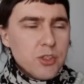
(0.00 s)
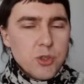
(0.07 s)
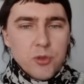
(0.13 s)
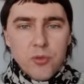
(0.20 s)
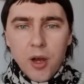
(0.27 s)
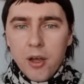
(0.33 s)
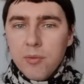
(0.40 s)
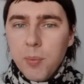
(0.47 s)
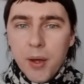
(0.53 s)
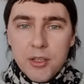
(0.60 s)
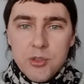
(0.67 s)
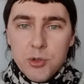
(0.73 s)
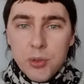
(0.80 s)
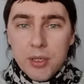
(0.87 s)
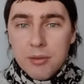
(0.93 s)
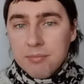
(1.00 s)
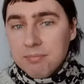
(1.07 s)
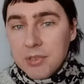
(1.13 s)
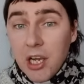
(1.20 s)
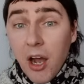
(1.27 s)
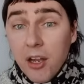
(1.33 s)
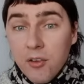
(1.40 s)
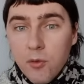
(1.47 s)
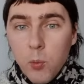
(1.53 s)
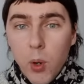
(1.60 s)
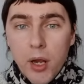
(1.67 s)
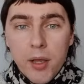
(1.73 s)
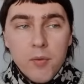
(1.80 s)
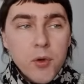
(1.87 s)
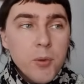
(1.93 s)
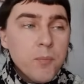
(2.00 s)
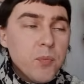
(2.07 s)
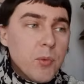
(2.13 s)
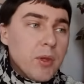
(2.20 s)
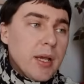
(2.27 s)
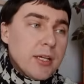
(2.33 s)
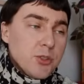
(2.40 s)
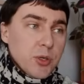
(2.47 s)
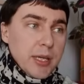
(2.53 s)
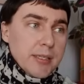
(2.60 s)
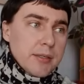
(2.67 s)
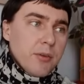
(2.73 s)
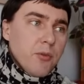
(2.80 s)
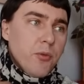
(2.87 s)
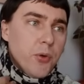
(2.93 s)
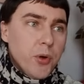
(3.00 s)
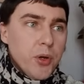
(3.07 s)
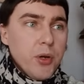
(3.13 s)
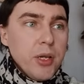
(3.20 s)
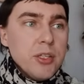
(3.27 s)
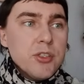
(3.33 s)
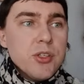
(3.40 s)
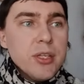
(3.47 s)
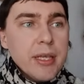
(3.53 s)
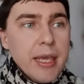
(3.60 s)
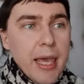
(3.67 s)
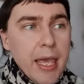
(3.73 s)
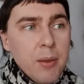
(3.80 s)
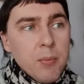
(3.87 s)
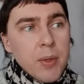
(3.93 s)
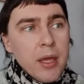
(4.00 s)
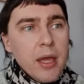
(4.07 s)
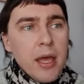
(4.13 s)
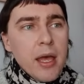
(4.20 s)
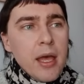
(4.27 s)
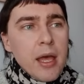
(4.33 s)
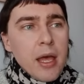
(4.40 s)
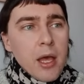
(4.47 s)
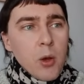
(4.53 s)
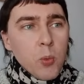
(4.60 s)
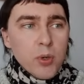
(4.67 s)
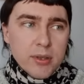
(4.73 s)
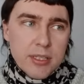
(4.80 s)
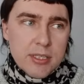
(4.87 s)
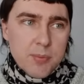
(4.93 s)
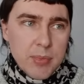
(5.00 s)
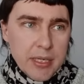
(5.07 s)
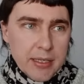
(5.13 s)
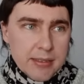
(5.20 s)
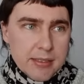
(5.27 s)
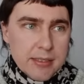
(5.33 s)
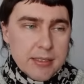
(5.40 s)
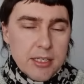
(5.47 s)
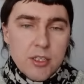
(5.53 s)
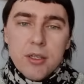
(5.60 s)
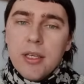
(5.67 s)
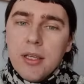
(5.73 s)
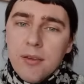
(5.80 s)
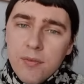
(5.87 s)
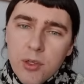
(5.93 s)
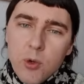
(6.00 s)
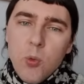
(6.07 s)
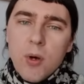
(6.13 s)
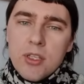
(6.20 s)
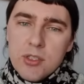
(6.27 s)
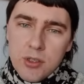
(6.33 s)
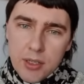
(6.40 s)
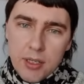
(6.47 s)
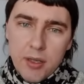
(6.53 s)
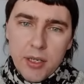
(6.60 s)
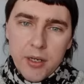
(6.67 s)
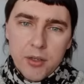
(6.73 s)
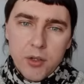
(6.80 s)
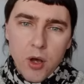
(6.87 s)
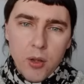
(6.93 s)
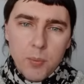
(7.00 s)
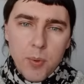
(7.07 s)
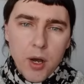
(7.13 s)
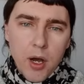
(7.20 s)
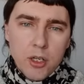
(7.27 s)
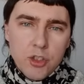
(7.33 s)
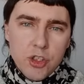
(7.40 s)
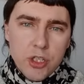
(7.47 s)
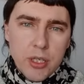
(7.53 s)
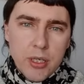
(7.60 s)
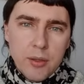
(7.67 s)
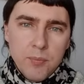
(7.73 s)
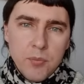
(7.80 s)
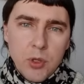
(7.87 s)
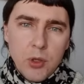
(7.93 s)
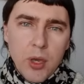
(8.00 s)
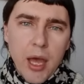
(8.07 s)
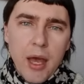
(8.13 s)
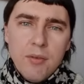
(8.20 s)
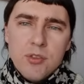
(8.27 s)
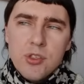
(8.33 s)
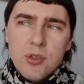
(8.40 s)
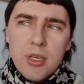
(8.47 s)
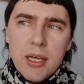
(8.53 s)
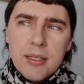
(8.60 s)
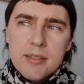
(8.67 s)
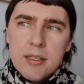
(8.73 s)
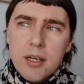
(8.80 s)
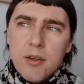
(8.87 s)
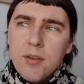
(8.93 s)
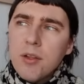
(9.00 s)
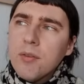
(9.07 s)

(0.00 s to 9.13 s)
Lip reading: survive by doing kind of whatever, as you get further into the game, what this means is that if you want to clear Donpachi, you have to get